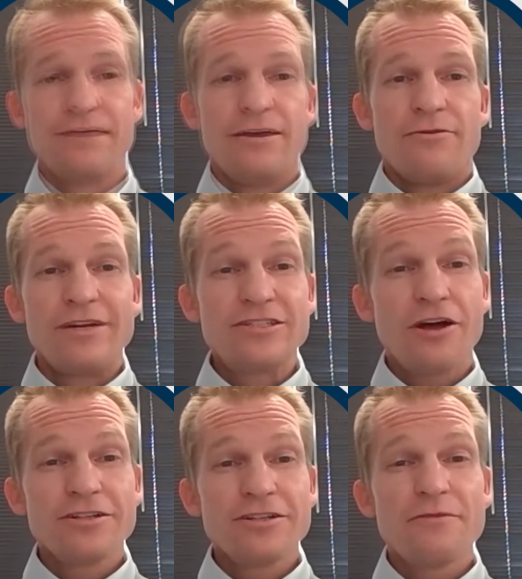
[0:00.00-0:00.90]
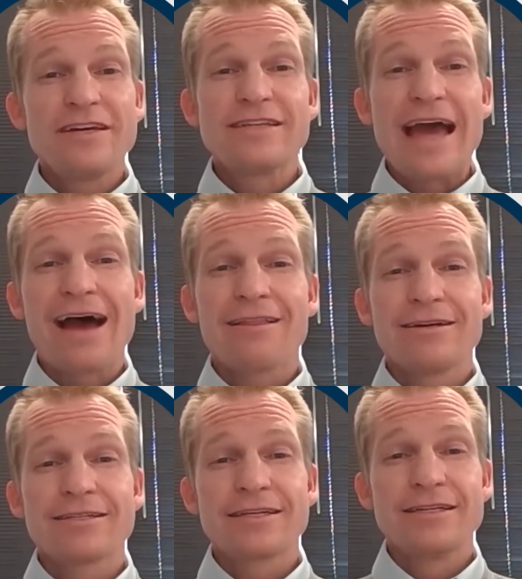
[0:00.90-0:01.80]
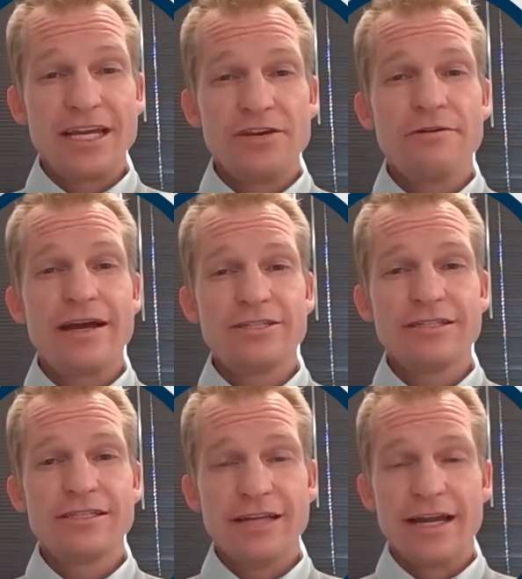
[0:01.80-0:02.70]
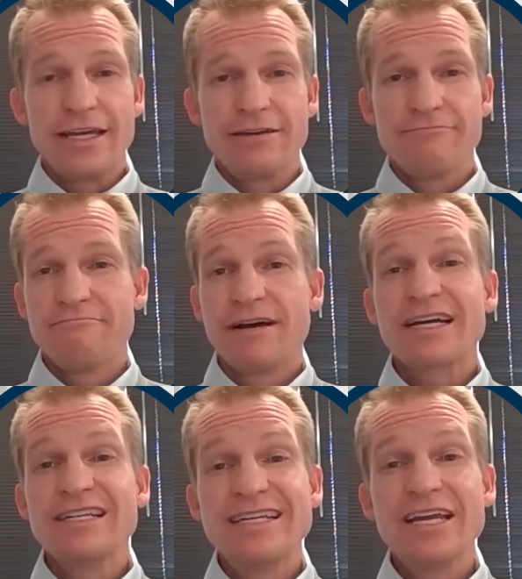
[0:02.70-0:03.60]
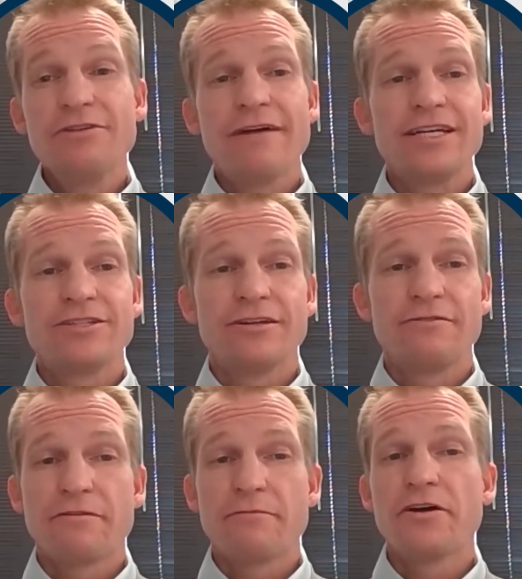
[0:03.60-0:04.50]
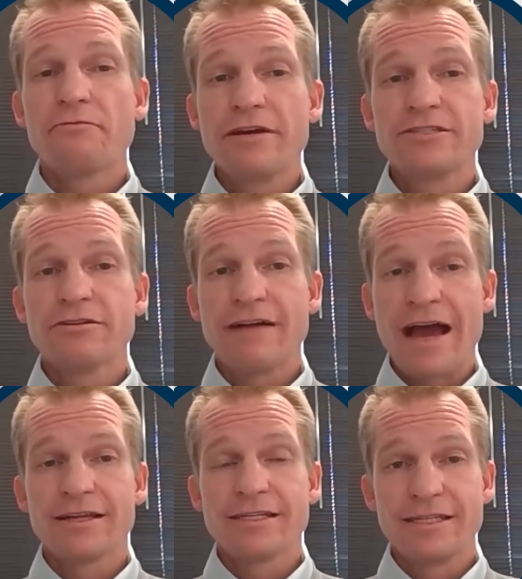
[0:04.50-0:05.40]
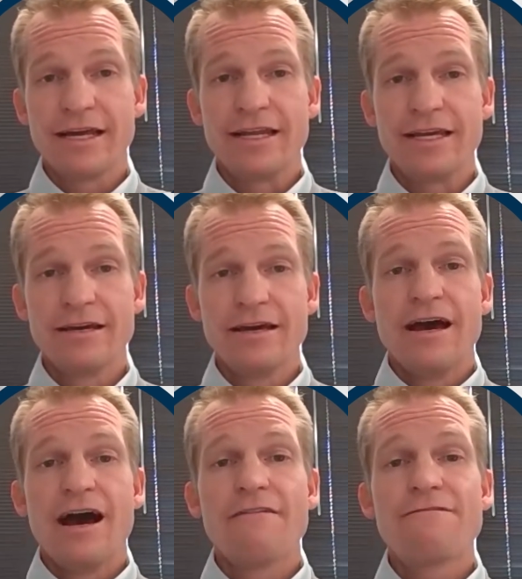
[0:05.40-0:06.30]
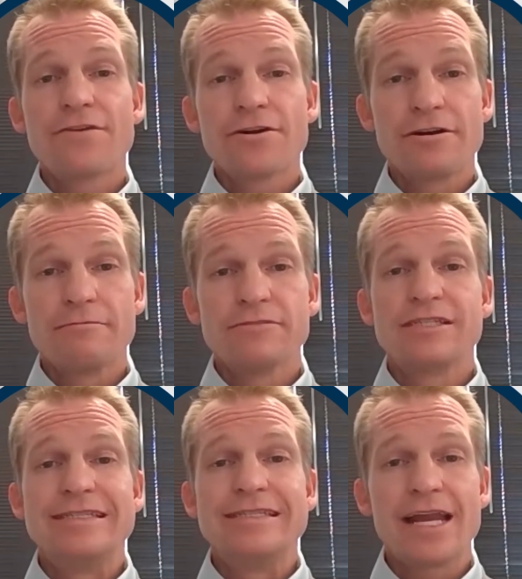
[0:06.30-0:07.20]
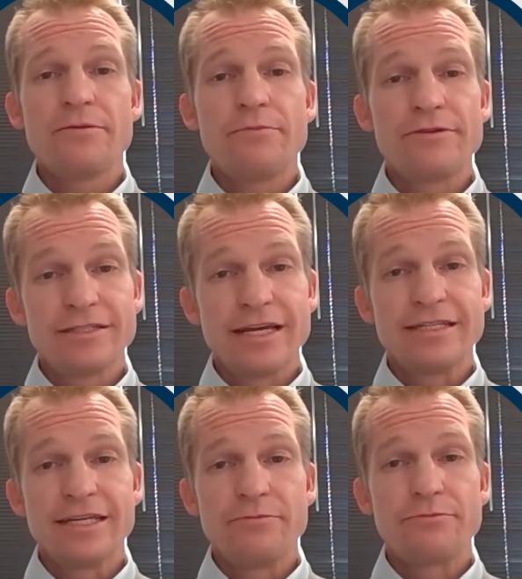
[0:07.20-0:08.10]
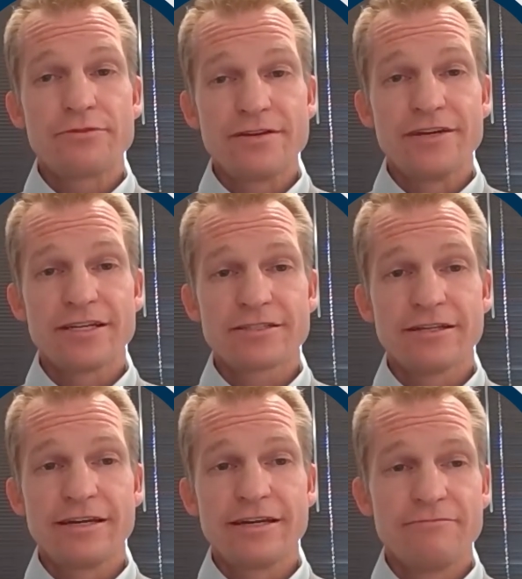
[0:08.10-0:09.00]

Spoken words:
Results from this Atlas continuation study, a continuation from the original Atlas study, affirms data presented previously.